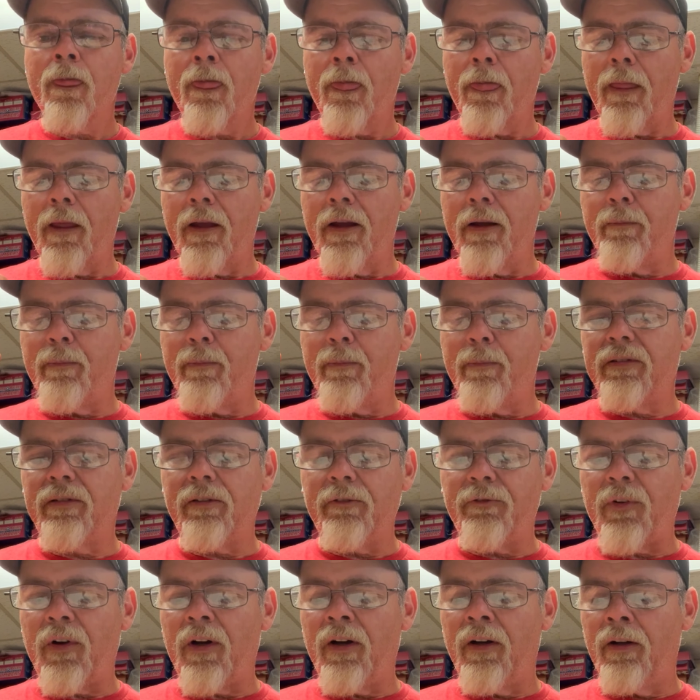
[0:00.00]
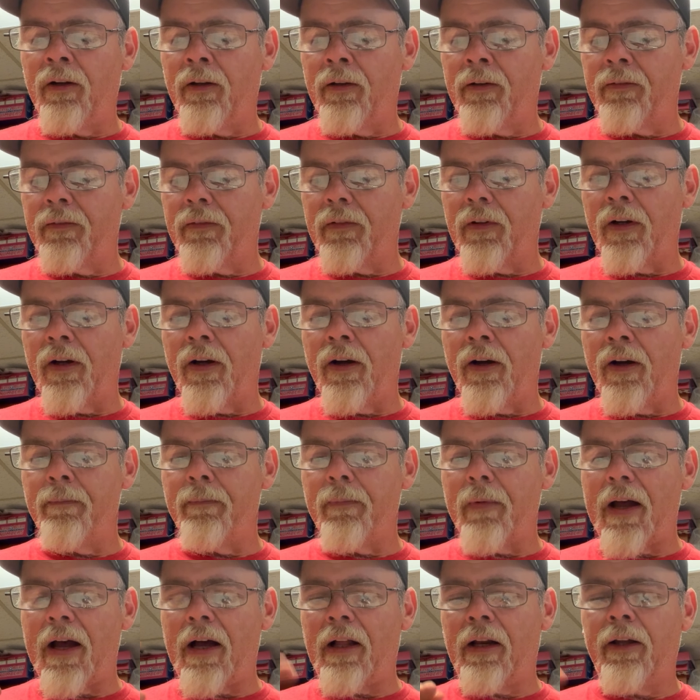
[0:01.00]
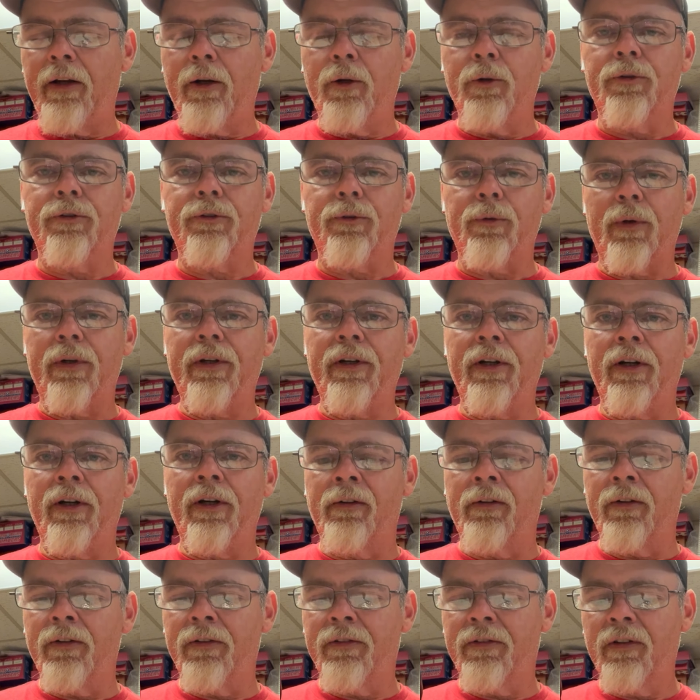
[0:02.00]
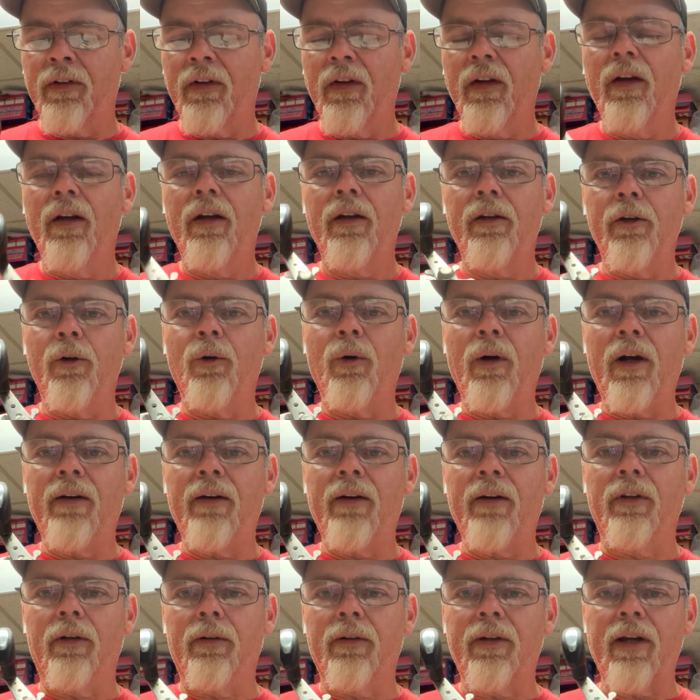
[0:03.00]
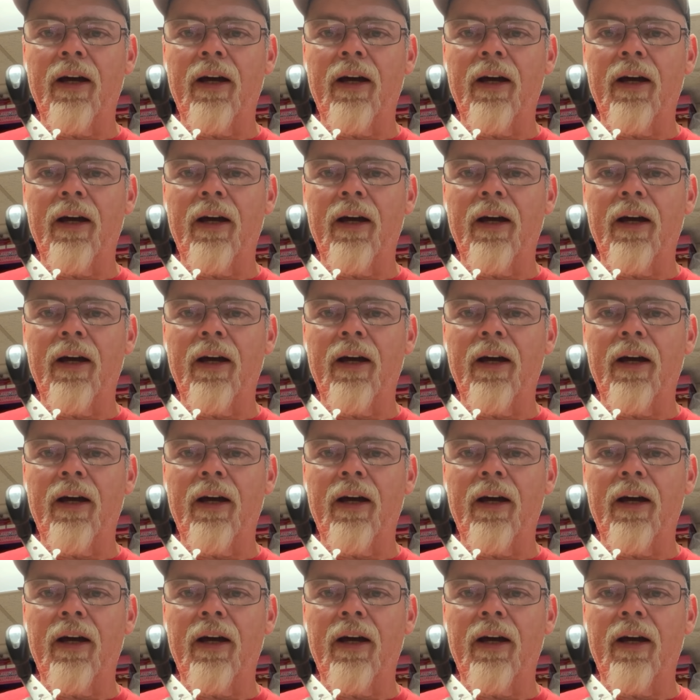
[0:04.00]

the PC Fun Alios 300s, you'll have to